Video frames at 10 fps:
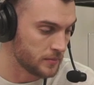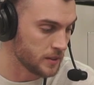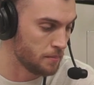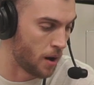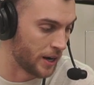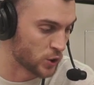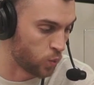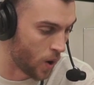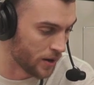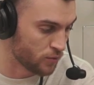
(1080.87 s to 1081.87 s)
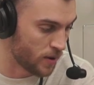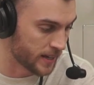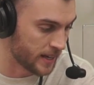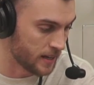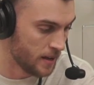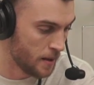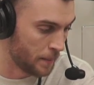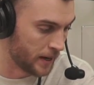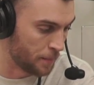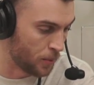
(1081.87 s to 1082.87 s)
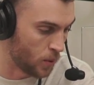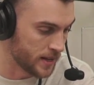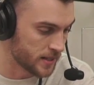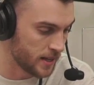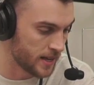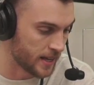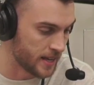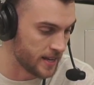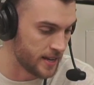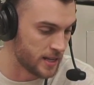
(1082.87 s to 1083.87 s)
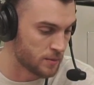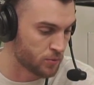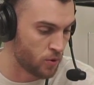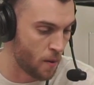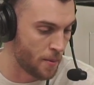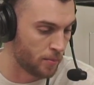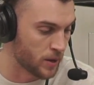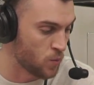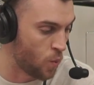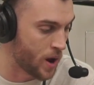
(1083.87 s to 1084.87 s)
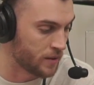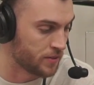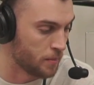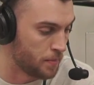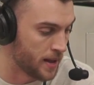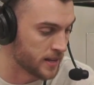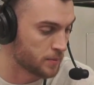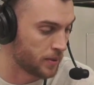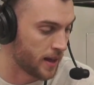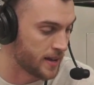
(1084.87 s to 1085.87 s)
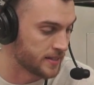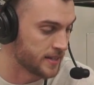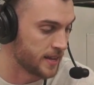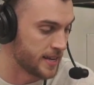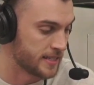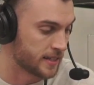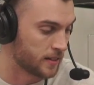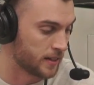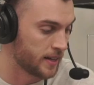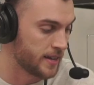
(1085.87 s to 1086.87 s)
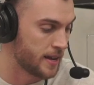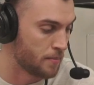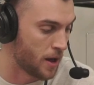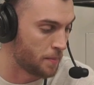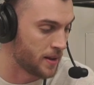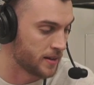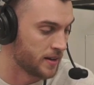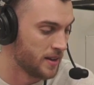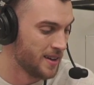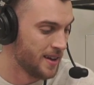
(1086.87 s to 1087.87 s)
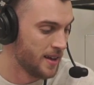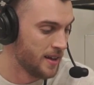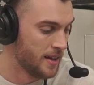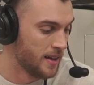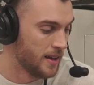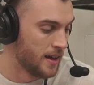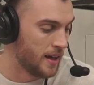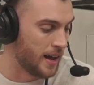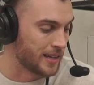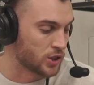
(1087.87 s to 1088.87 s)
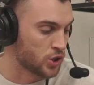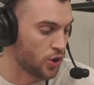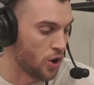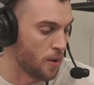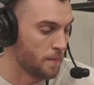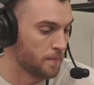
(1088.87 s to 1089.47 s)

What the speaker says: -1 ranking, but in a points league, he is probably one of the best players. He's clearly, in my opinion, a top